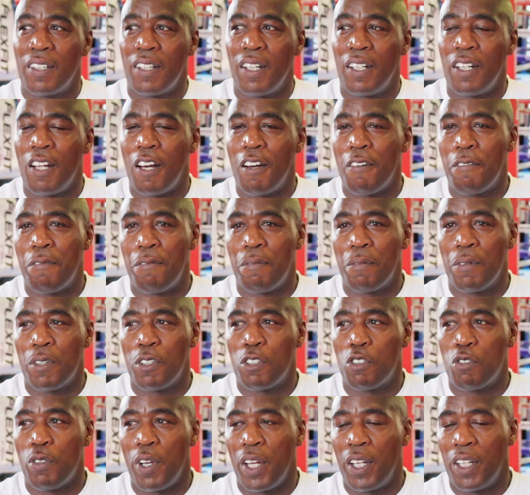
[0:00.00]
A lot of
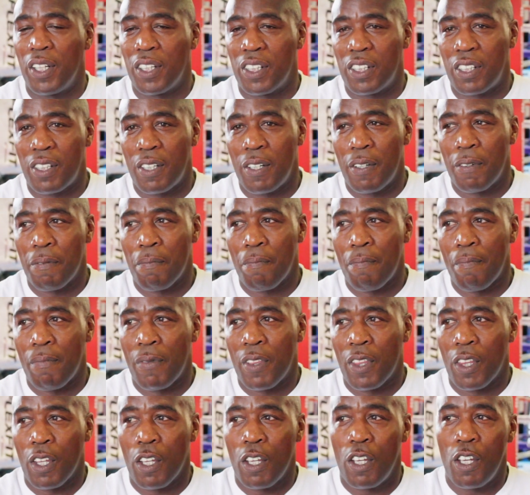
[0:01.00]
trainers
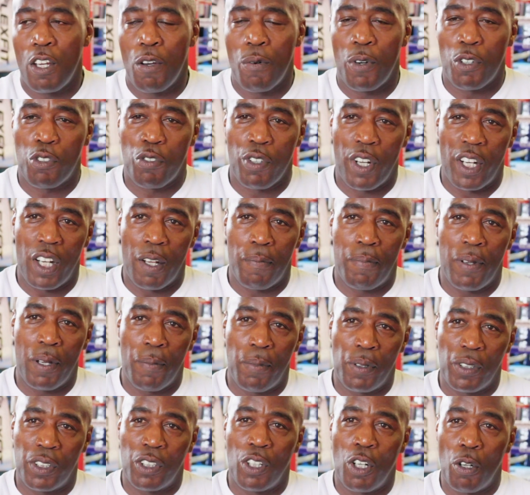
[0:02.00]
who are training
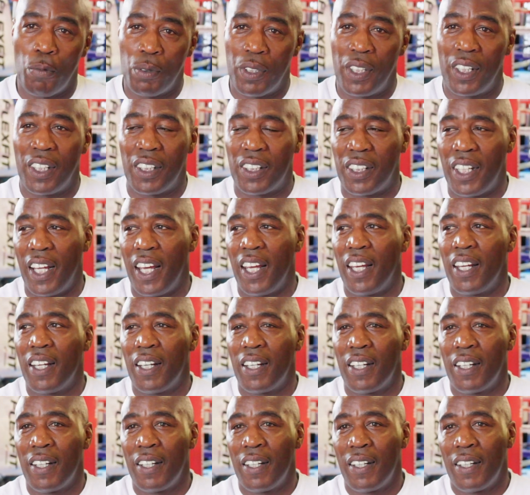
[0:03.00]
people up to this day,
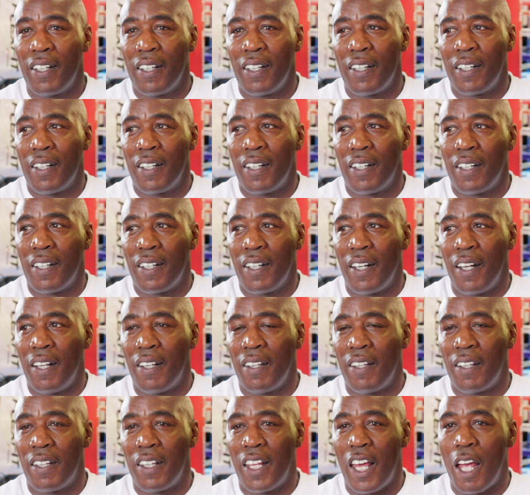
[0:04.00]

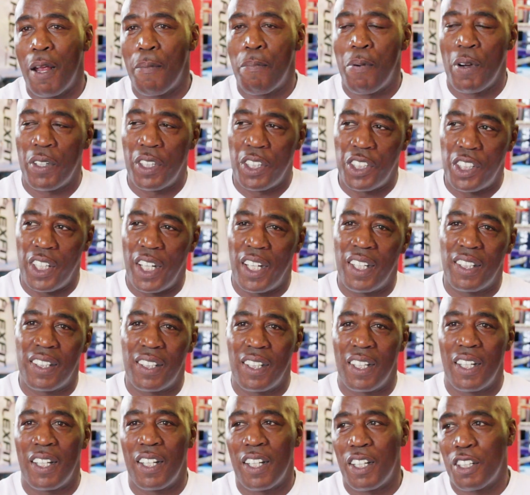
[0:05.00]
and their prodigies
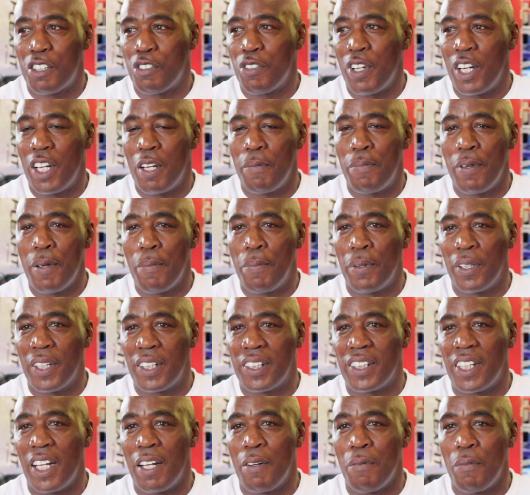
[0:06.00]
are training people the
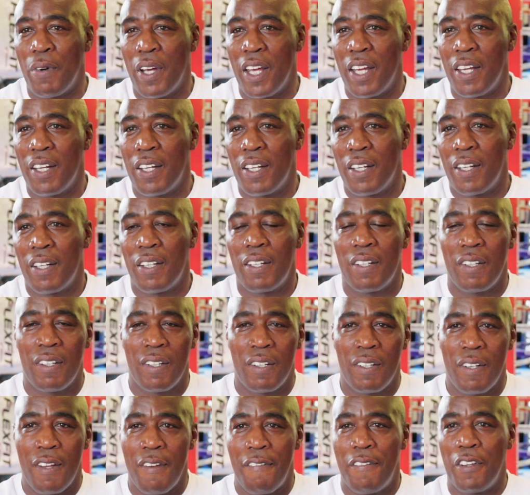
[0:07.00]
same way
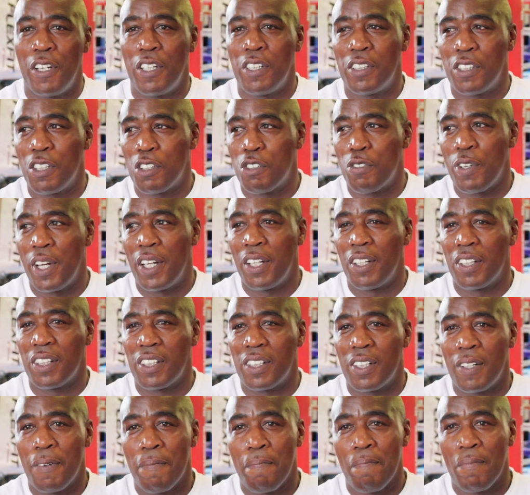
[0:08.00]
Phil used to train
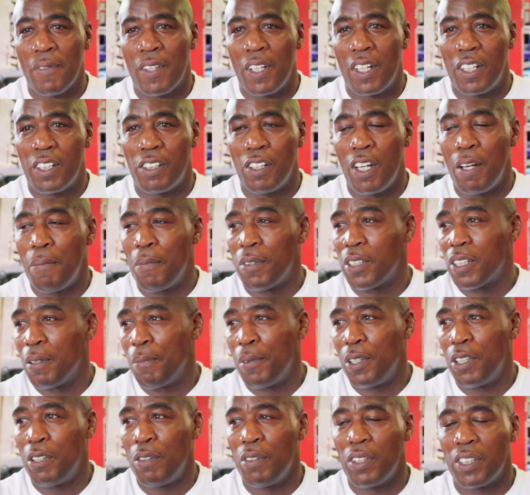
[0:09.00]
us. So he must have
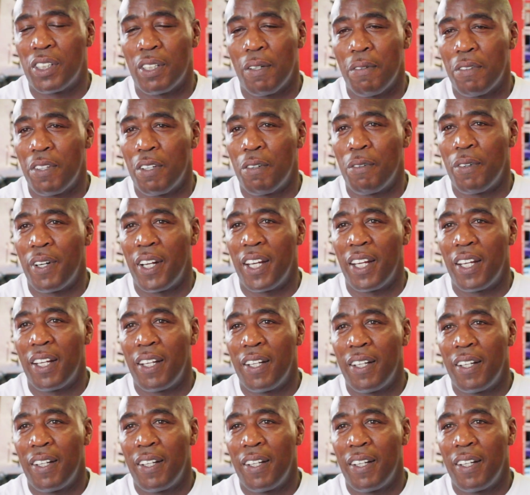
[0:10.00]
been doing something right.